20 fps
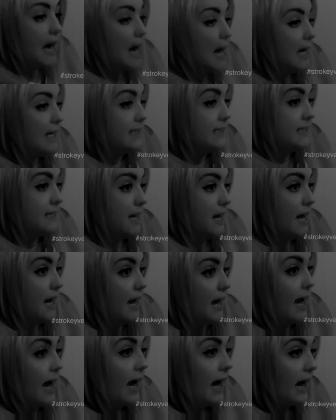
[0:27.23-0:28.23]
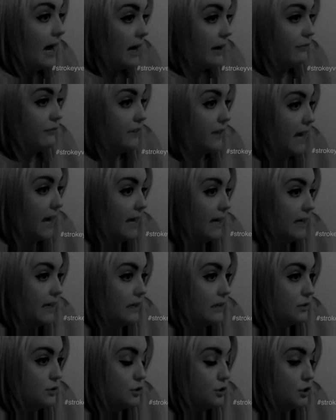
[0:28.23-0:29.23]
and I have
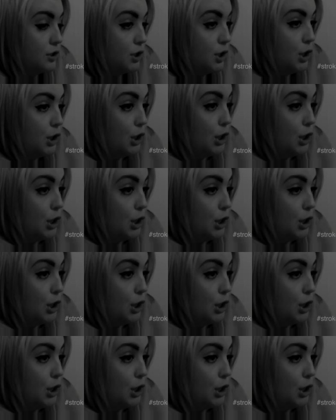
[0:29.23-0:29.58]
gained